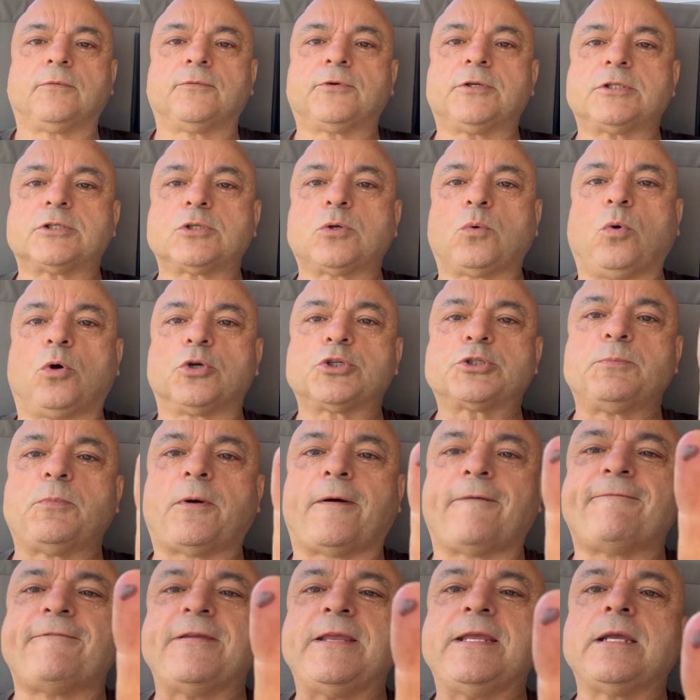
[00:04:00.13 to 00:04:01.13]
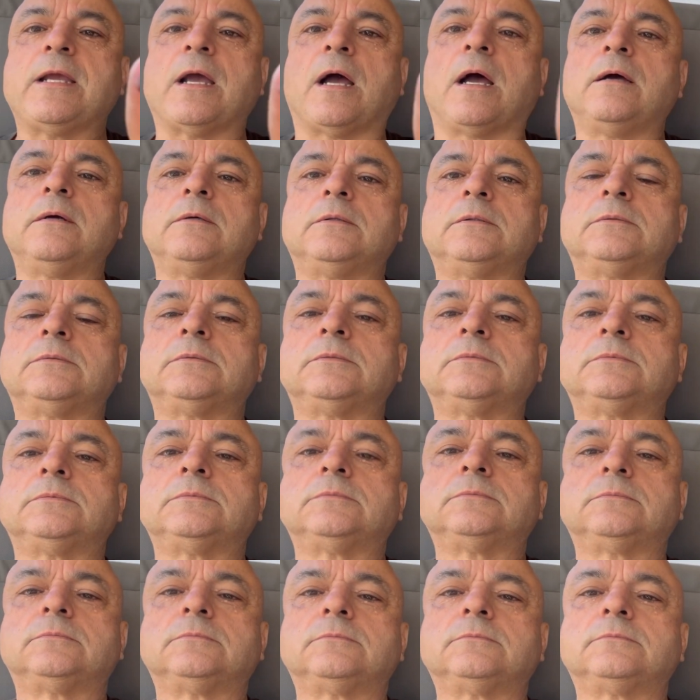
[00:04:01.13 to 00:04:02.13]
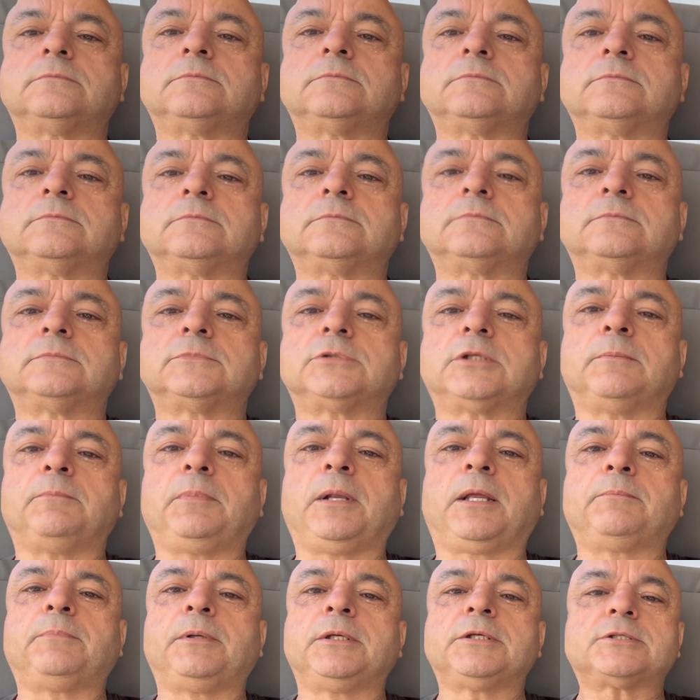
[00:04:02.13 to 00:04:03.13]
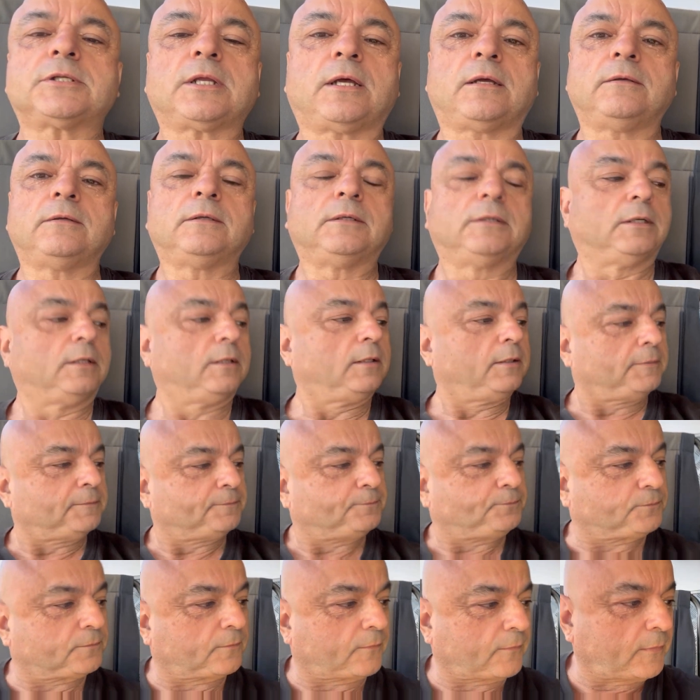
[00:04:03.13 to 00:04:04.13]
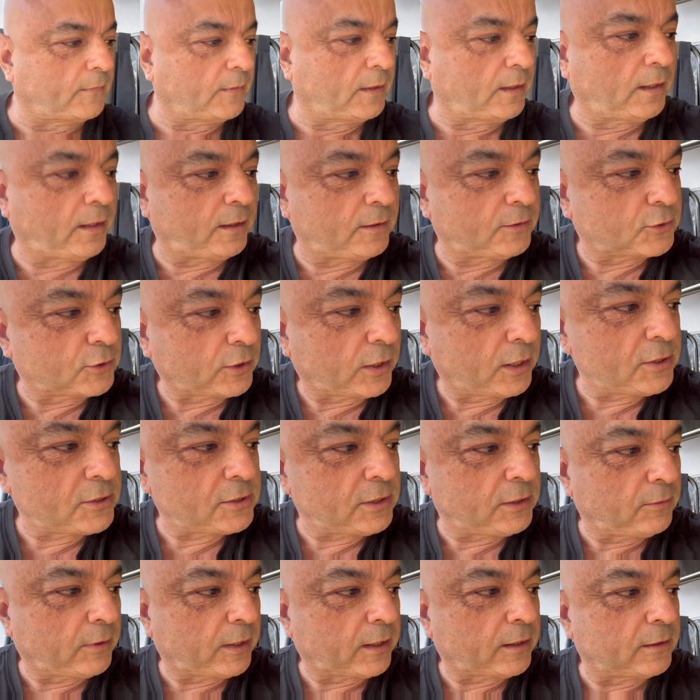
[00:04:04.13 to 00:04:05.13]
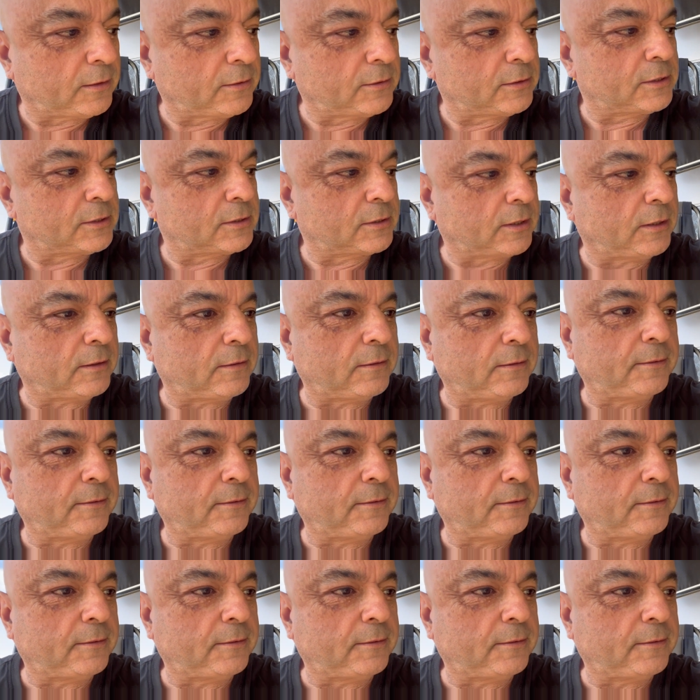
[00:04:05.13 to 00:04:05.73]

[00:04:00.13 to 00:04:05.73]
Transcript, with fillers: just squashed my finger to the blood blister, and Tracy reckons that